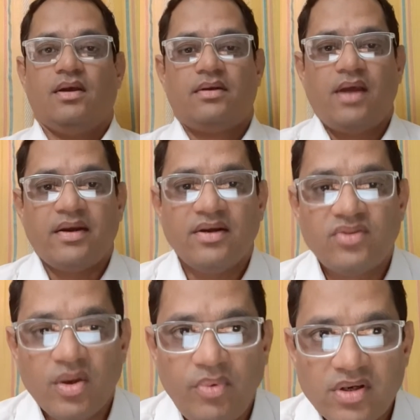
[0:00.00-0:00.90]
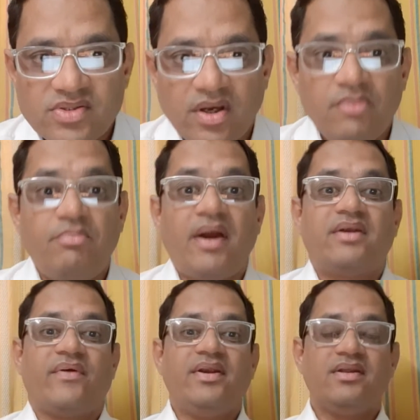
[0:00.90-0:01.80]
Target 3.7, by
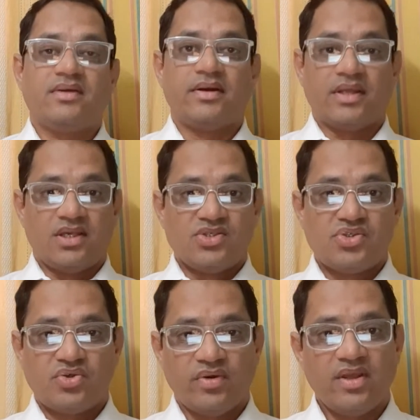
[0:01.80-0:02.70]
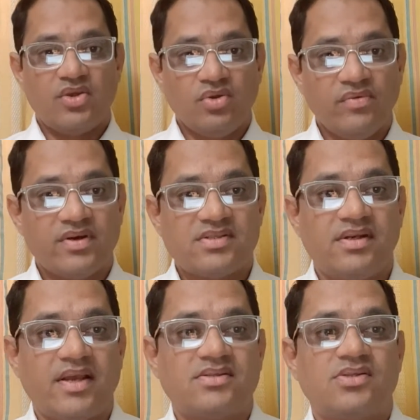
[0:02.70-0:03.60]
2030, ensuring universal
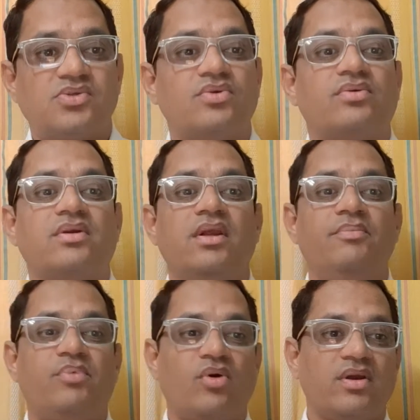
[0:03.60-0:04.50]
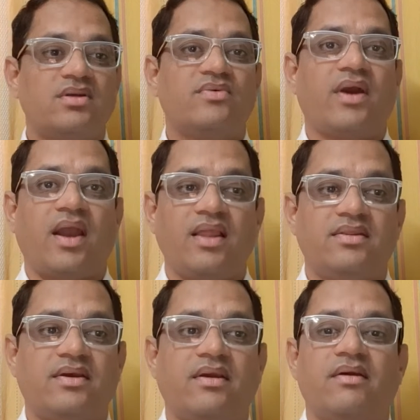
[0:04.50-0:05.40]
access to reproductive
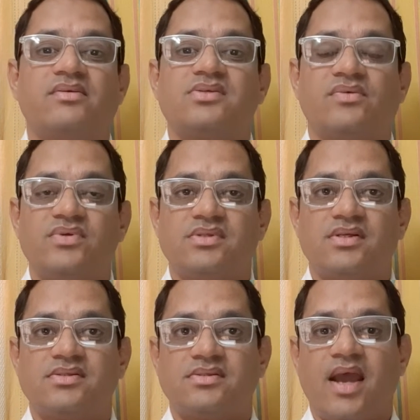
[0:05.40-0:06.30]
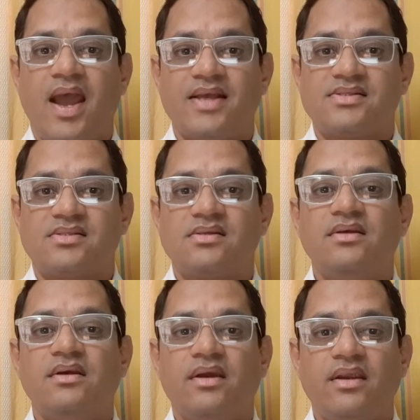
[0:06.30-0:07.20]
health care services as
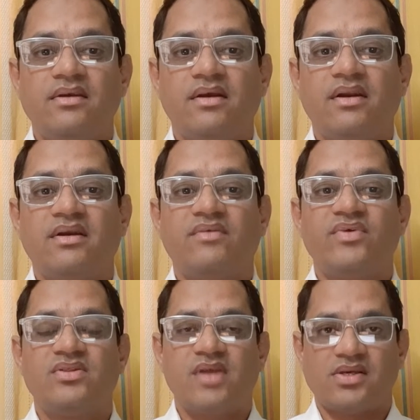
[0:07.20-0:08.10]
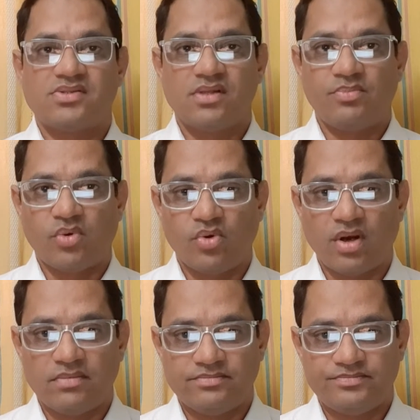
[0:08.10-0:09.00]
integrated with national program.